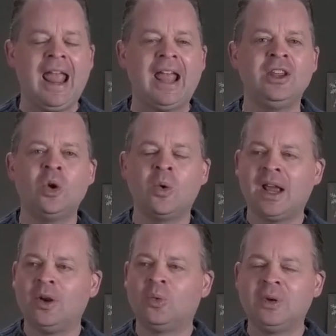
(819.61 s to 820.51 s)
And you know, when
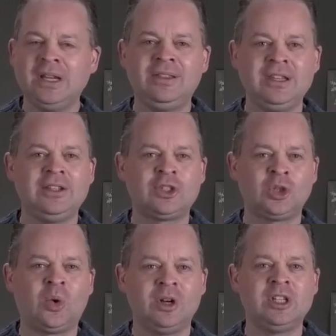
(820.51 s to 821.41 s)
I'd read these
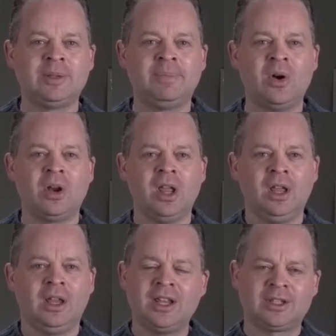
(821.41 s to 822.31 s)
stories about,
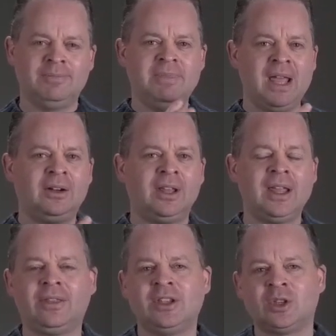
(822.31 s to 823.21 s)
yes, men are
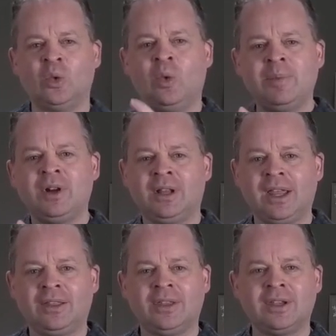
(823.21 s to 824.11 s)
like this and women are
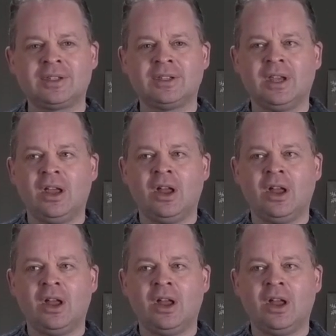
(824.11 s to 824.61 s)
like this,